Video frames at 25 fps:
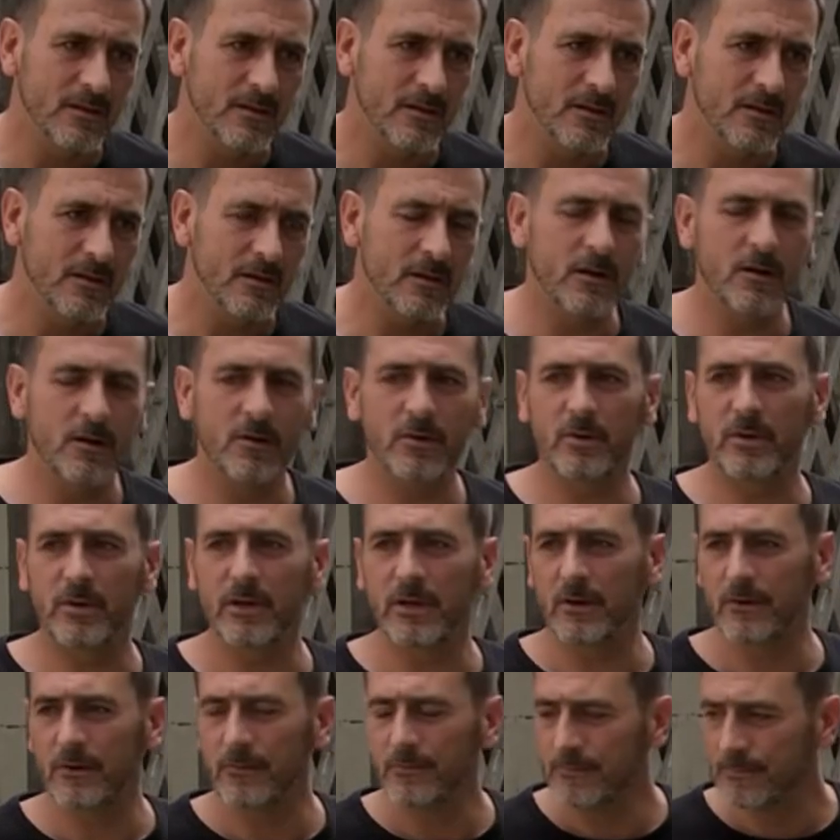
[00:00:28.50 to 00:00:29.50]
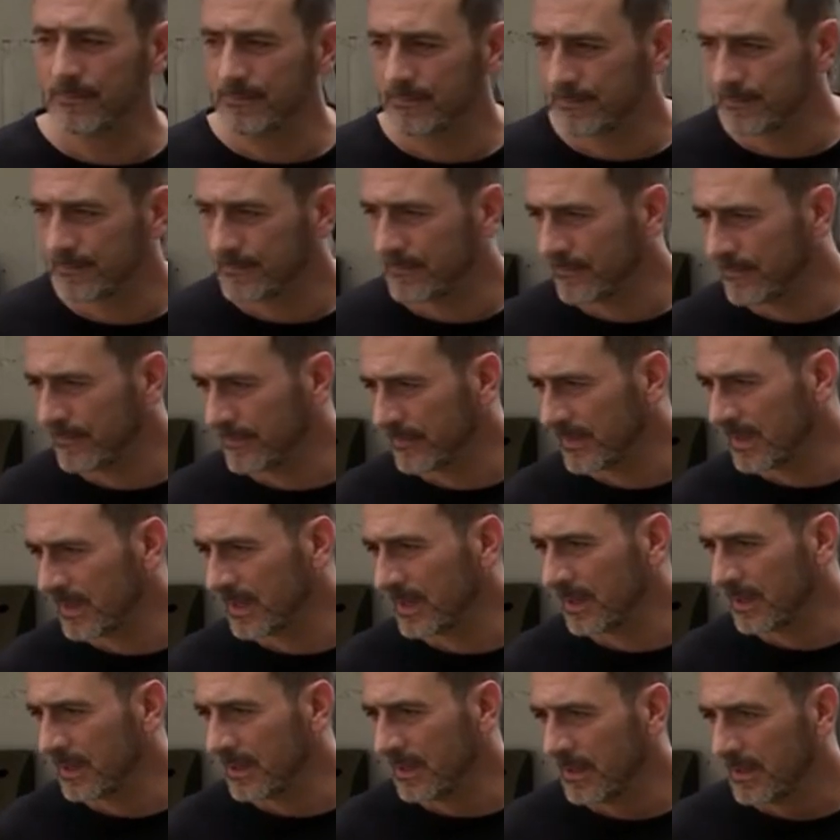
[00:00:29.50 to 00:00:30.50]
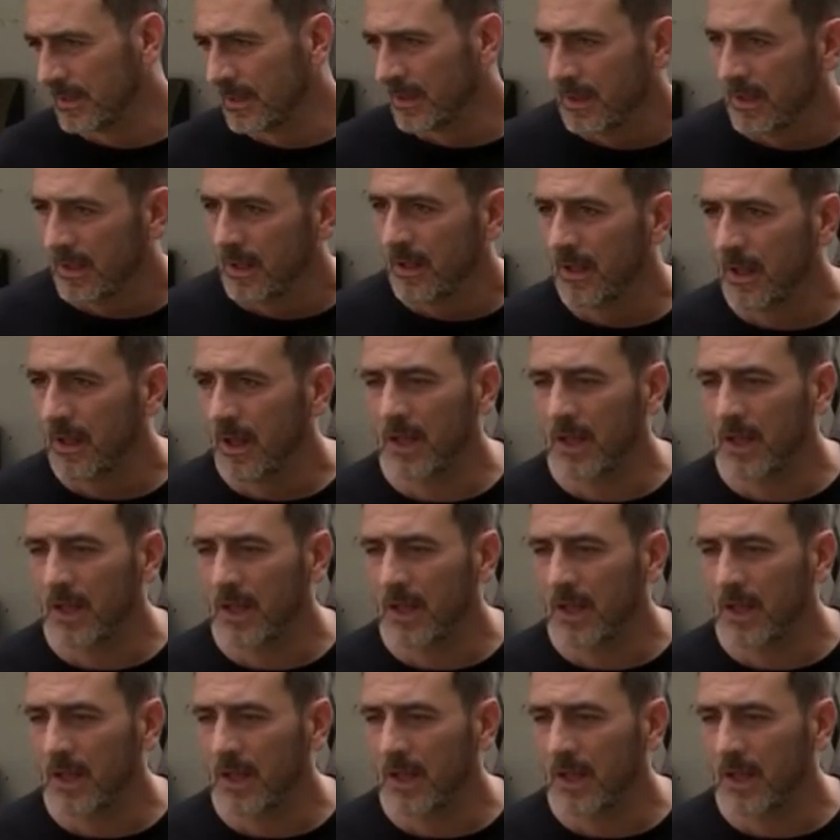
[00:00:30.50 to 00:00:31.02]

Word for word: Oh, here we go. Which is exactly what I warned you about. I